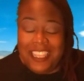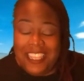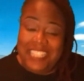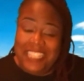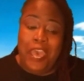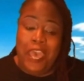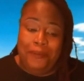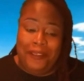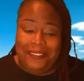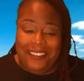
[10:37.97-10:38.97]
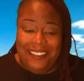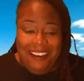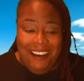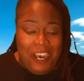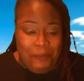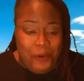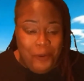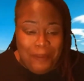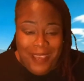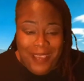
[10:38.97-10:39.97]
Things happen.
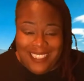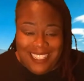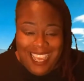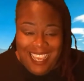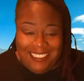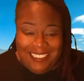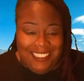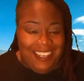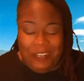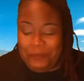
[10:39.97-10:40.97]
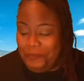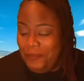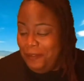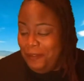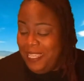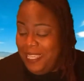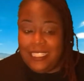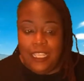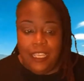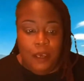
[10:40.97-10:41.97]
Going back to that
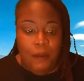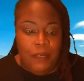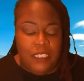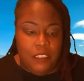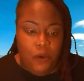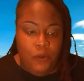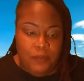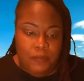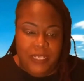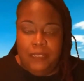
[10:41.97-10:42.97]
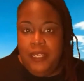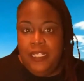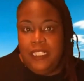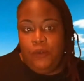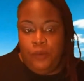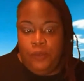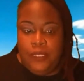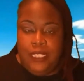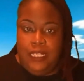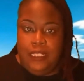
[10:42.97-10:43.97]
piece, but don't be dependent on
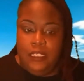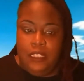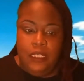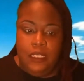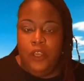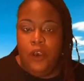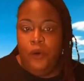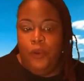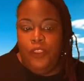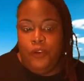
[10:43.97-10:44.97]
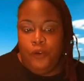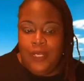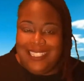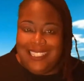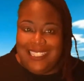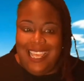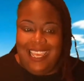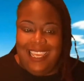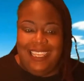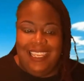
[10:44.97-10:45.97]
those things. Know what you're going to
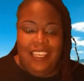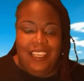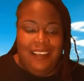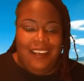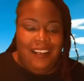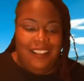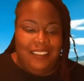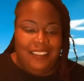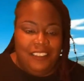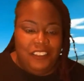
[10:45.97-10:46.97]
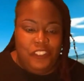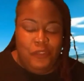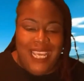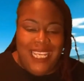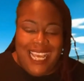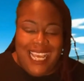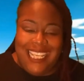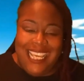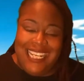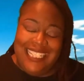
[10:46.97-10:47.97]
say. You might
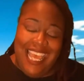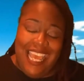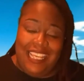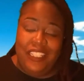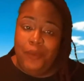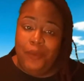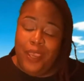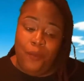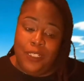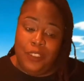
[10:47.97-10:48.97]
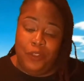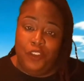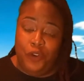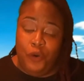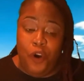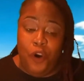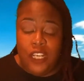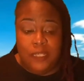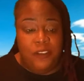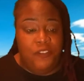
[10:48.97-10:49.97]
not say it exactly the way it was on your note
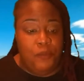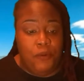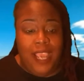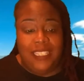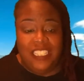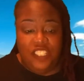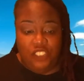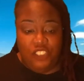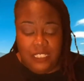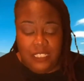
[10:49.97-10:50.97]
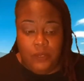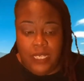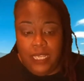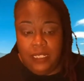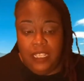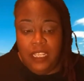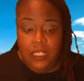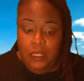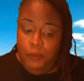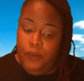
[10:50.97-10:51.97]
cards, but if you practice, you'll still get
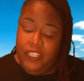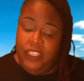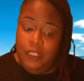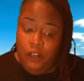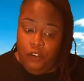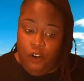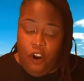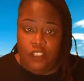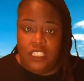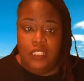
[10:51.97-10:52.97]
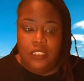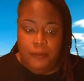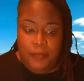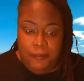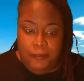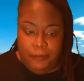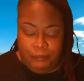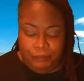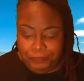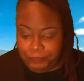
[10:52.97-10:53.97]
the point across to people.